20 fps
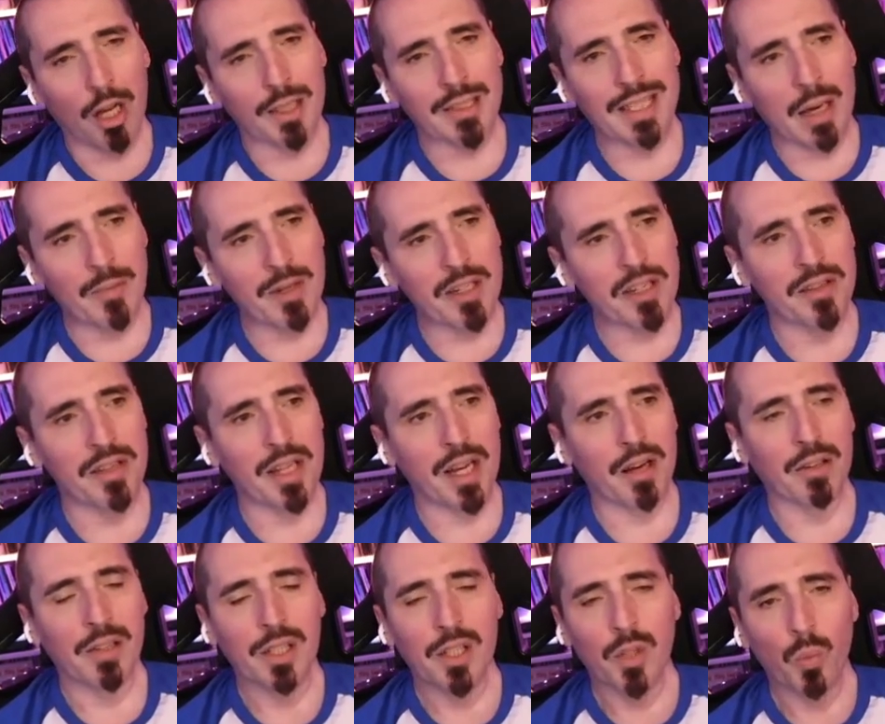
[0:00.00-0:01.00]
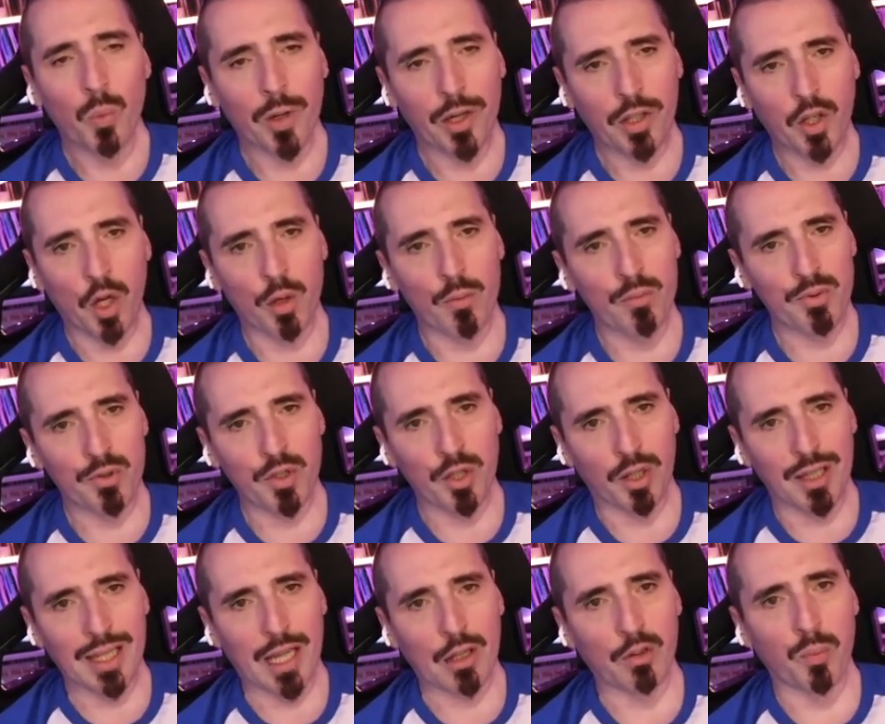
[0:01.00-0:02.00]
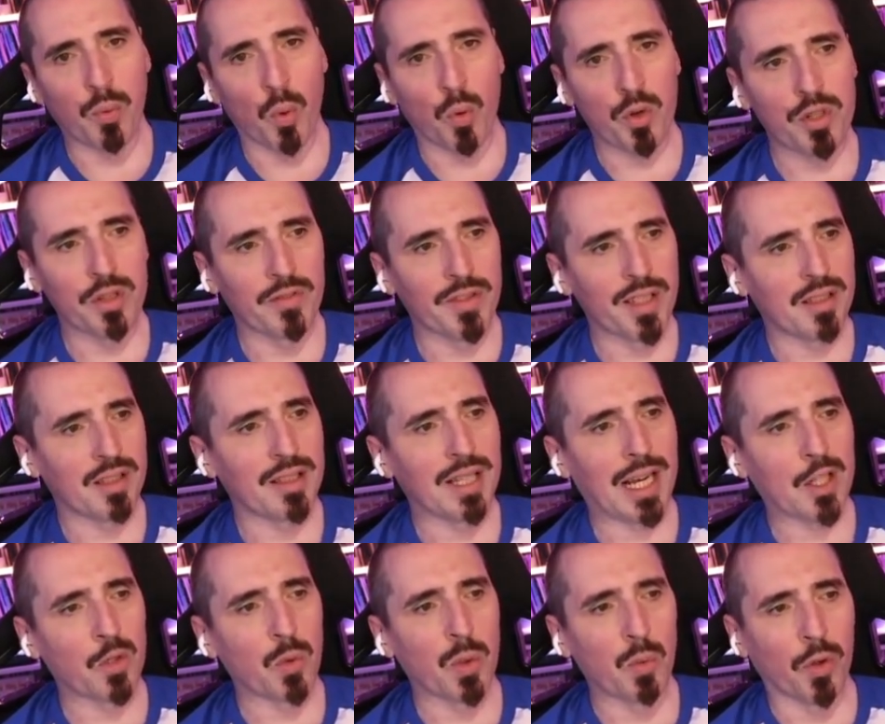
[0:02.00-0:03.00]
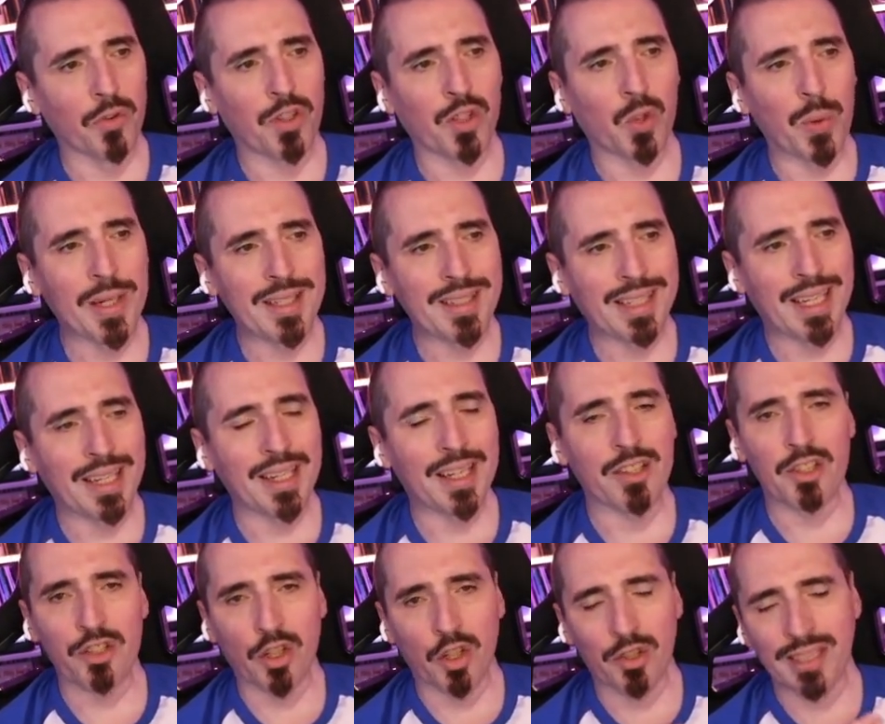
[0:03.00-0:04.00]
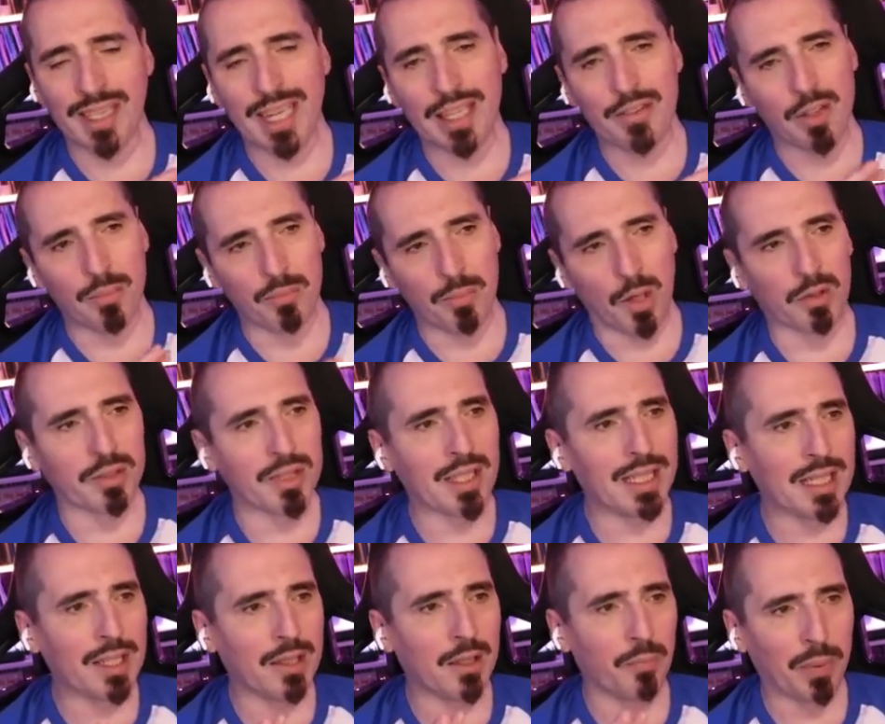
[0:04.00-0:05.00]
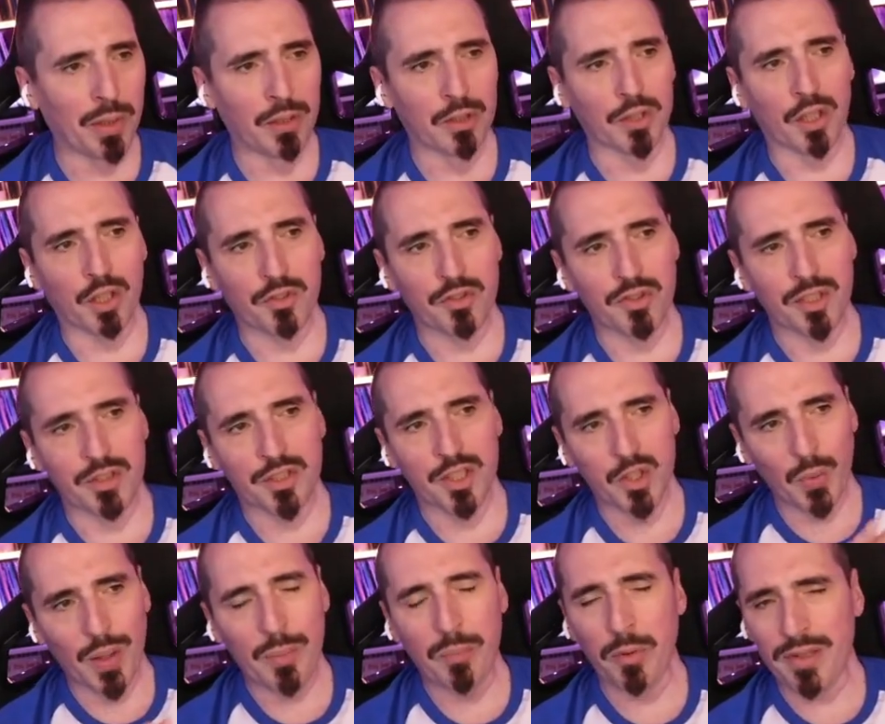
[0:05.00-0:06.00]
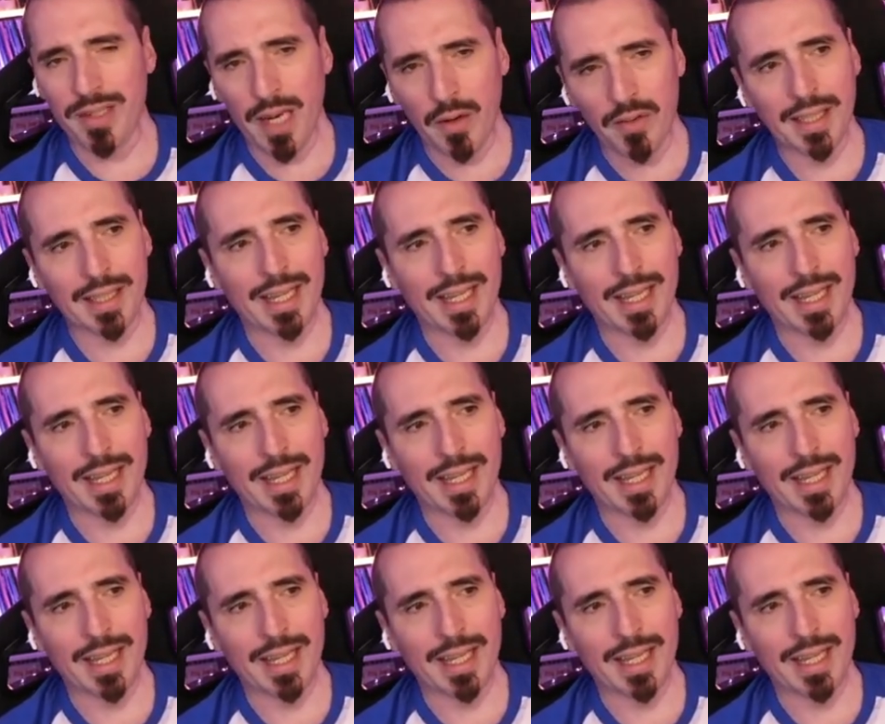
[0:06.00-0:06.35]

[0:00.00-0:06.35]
of damage in there when it comes to the Lalo portion of this attack. So we want the Queen to get in and start getting the multi, the builder huts, and the sweepers, and everything